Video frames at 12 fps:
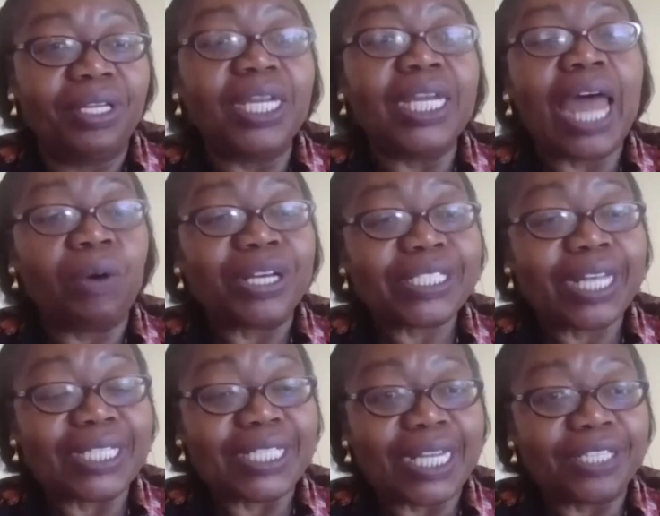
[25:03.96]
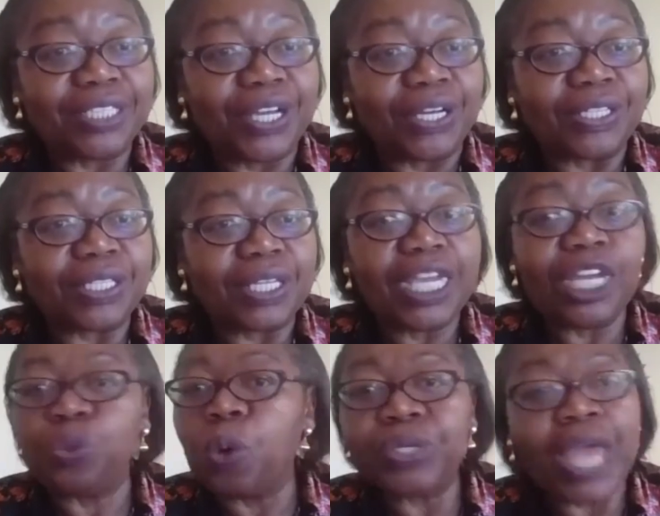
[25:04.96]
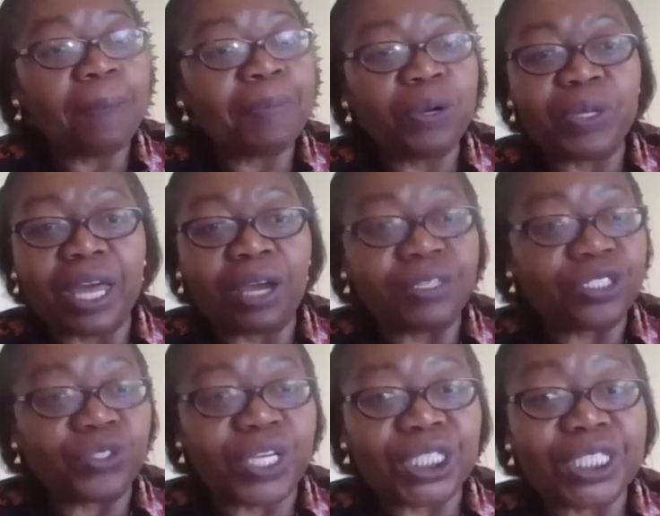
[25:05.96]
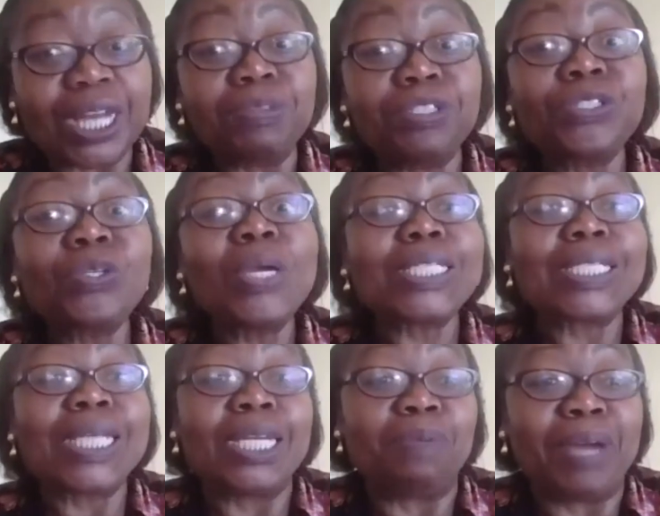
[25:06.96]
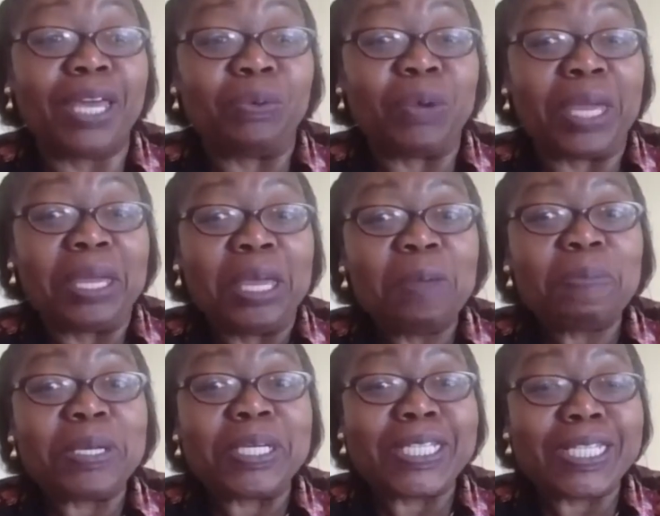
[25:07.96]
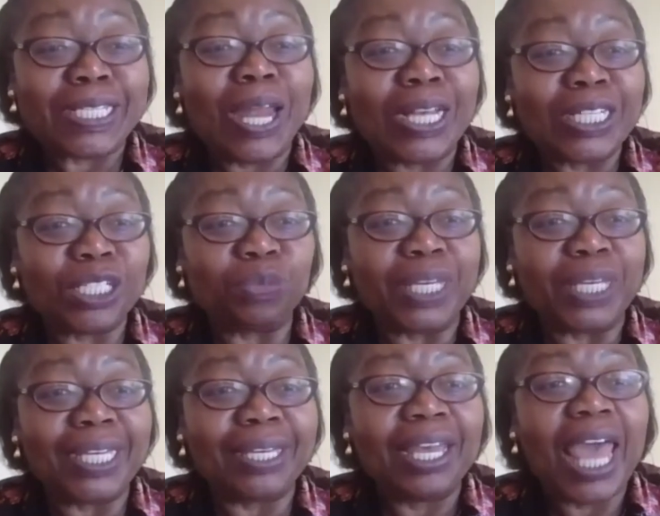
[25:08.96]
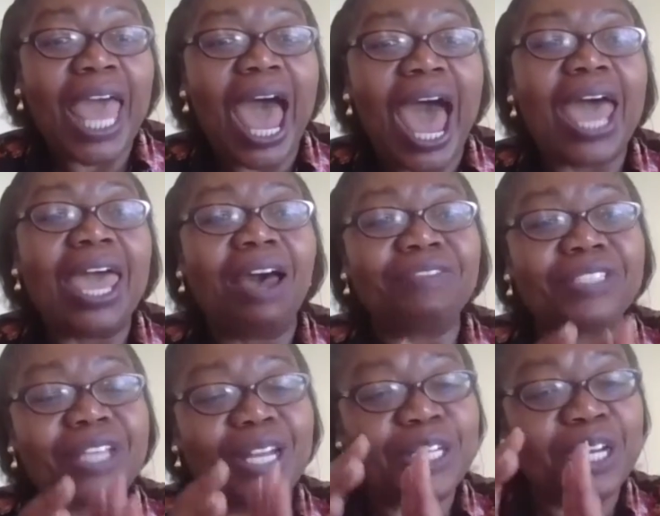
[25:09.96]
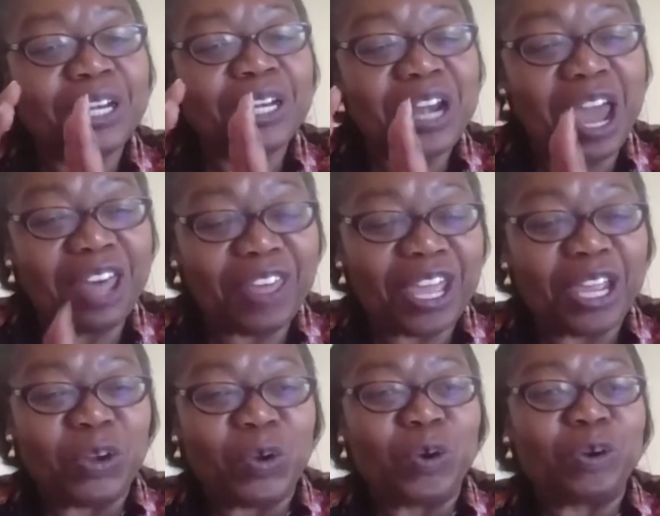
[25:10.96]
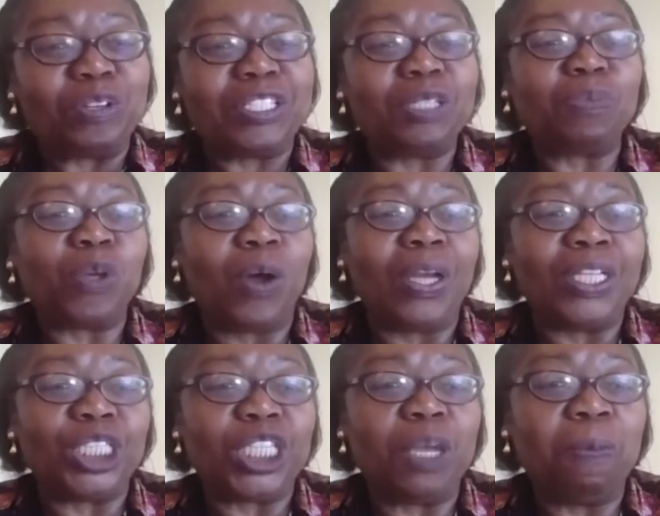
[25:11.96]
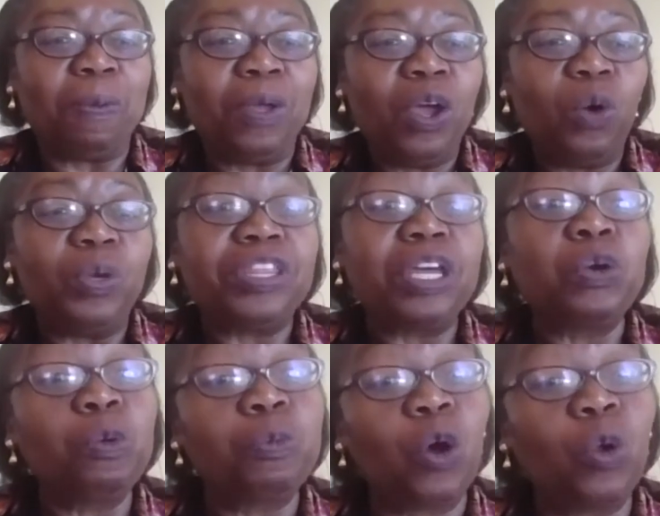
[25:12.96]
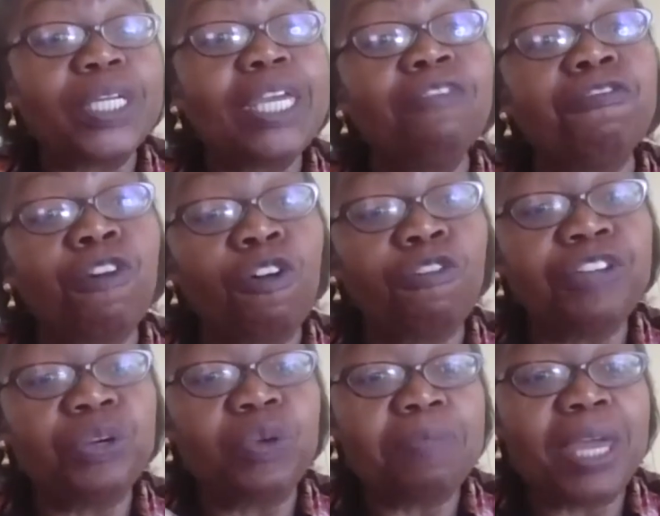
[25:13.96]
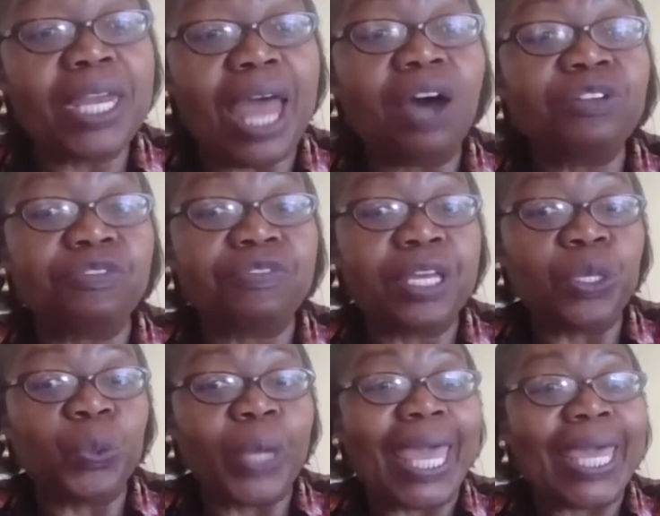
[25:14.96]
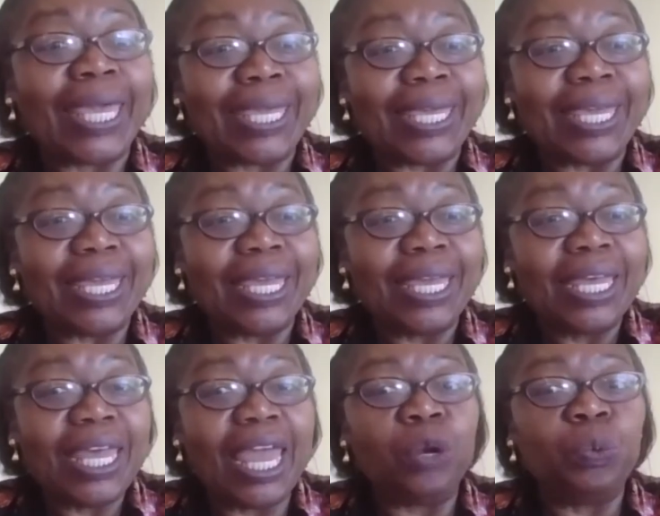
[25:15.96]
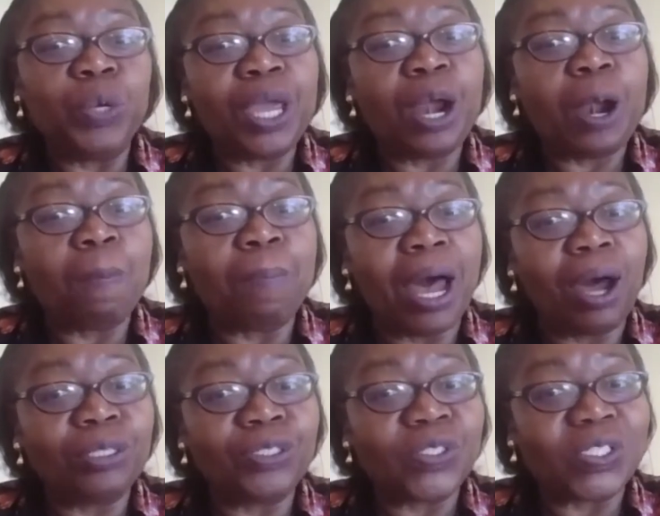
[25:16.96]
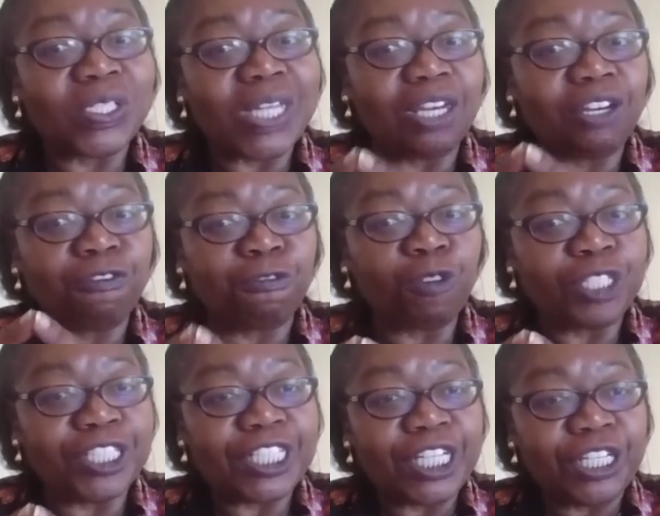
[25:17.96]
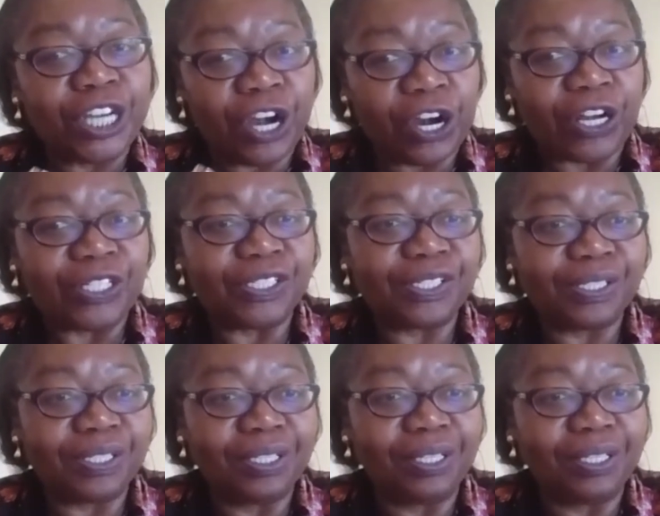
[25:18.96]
In our sunset years. It won't happen without education. I'm so excited, by the way, because this last week, I have started another inaugural scholarship with a group called Evolving Women out of the UAE, and we are about to send 14 girls